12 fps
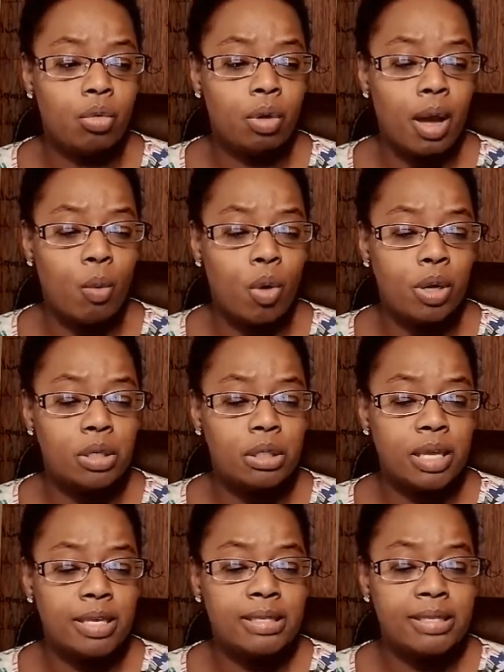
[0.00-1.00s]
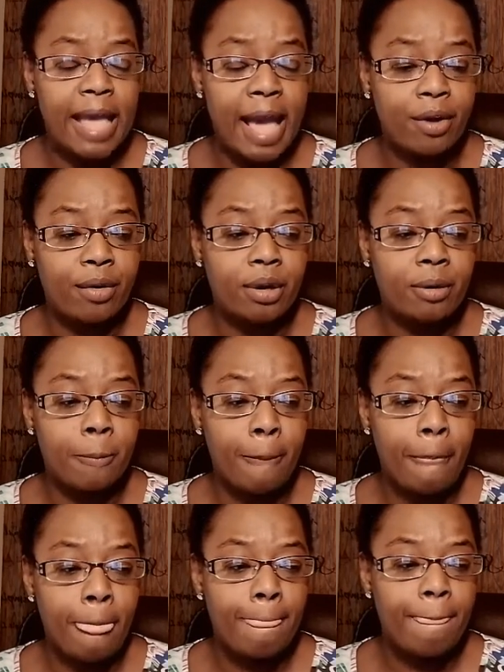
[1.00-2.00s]
want to say Saturn,
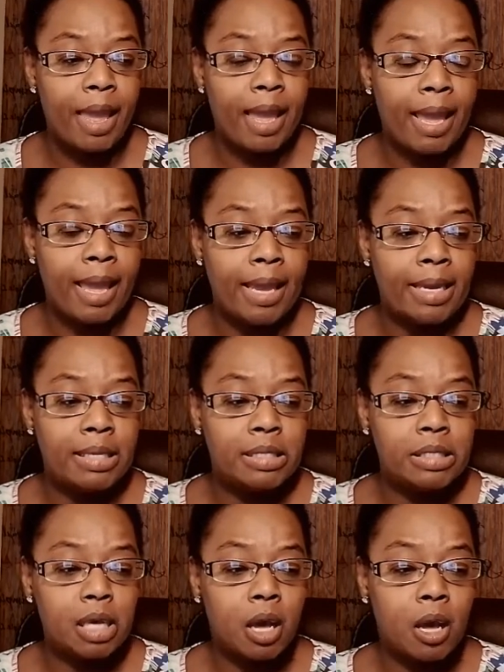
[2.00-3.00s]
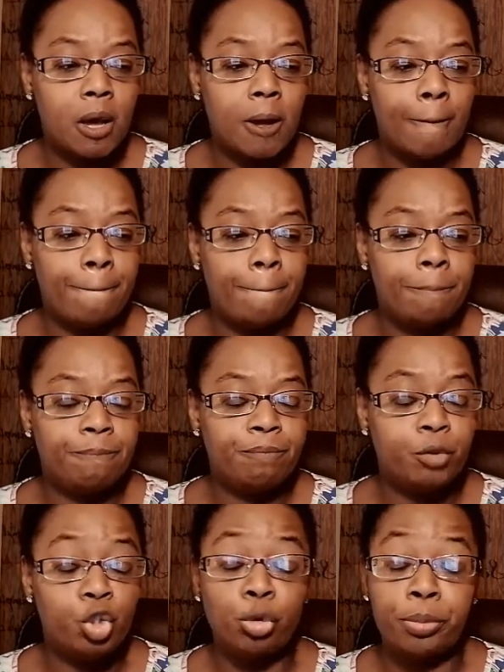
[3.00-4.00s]
and
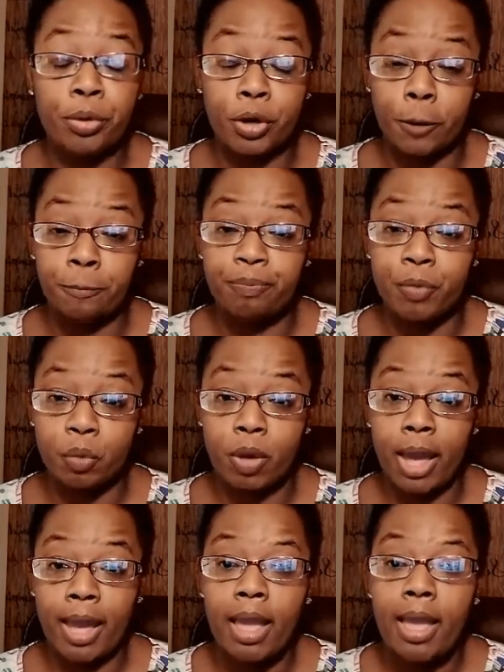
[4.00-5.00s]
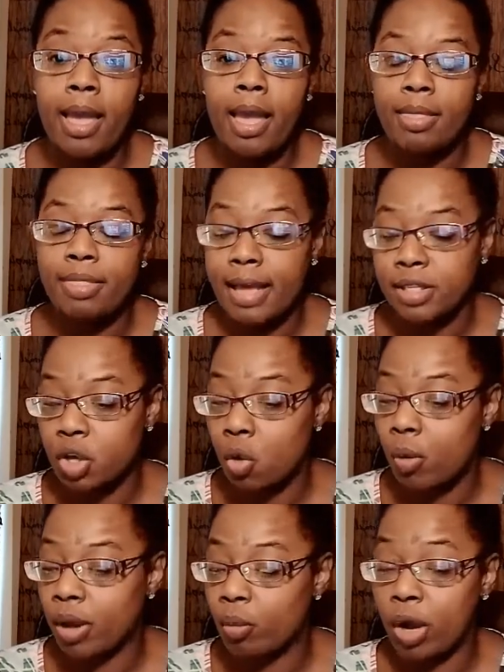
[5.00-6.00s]
Jupiter, okay, that's
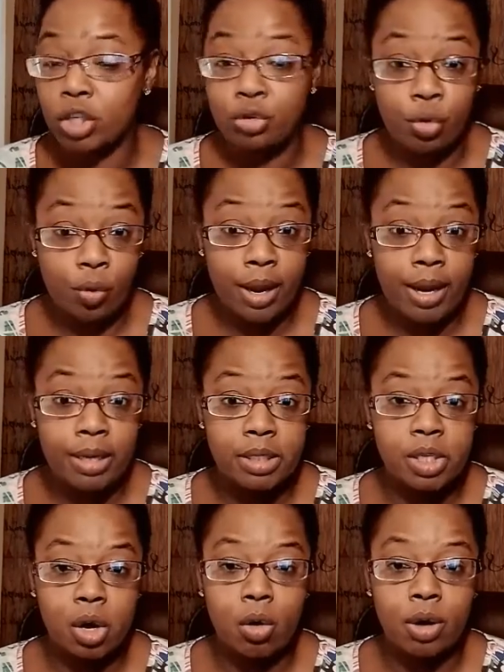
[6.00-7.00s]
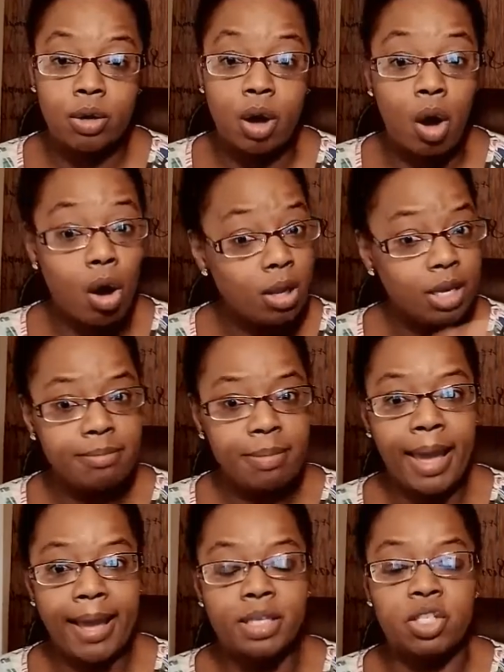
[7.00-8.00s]
going retrograde. So, and all in
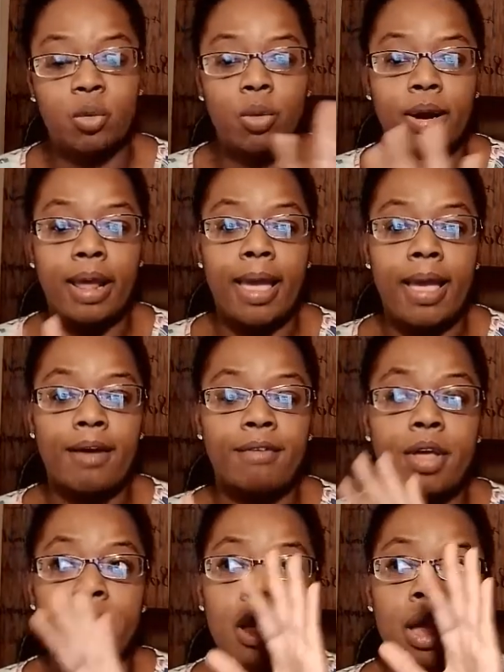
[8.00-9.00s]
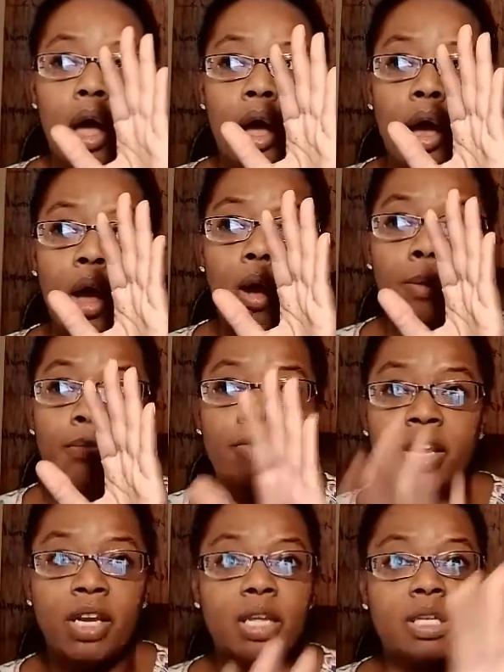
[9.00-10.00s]
May. So we're going to have
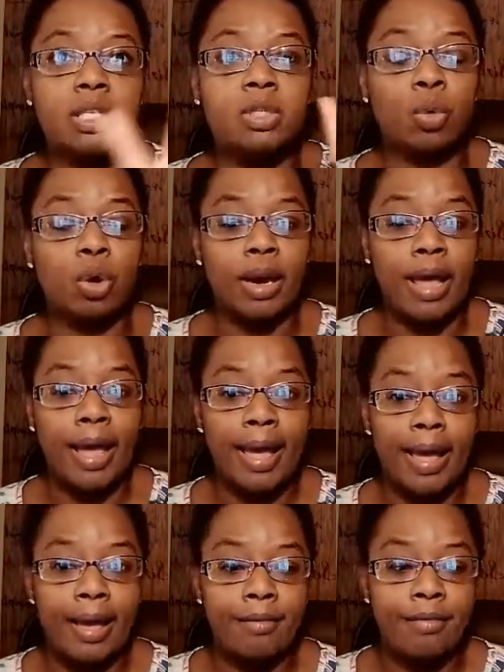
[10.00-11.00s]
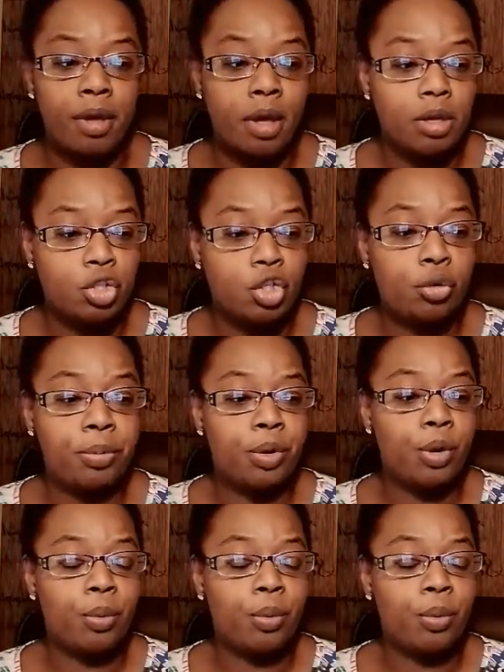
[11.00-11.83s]
Venus, we're going to have Jupiter, we're